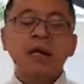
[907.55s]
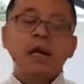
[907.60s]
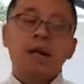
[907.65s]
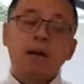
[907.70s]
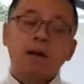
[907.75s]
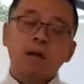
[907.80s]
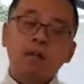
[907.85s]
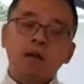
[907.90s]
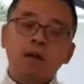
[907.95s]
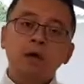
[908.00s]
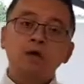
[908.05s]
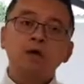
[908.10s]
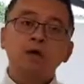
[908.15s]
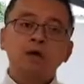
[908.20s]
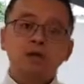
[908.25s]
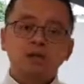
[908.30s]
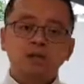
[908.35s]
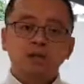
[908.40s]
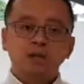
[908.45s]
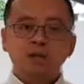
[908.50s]
and most
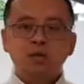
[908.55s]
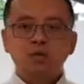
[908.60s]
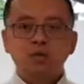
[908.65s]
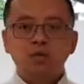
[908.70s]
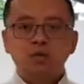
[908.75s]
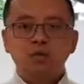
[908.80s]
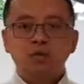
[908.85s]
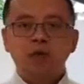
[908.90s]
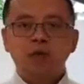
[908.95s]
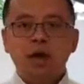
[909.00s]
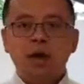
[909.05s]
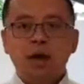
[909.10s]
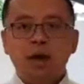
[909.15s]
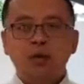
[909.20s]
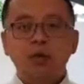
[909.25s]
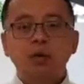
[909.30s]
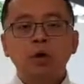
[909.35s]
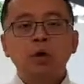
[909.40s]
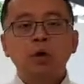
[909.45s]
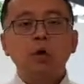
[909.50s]
institutions now
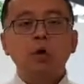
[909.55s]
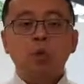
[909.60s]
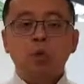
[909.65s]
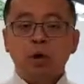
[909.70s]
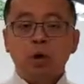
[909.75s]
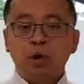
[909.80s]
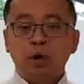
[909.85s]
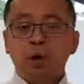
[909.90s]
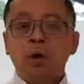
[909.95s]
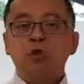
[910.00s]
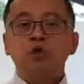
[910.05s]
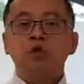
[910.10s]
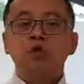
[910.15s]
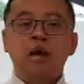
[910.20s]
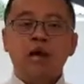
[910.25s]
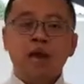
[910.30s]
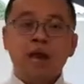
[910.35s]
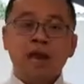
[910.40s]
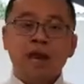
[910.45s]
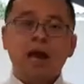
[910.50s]
will not
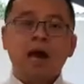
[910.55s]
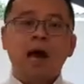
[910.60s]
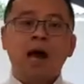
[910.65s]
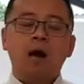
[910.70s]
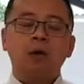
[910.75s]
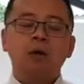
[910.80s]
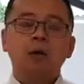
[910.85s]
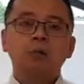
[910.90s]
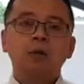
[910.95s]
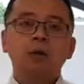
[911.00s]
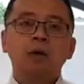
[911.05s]
allow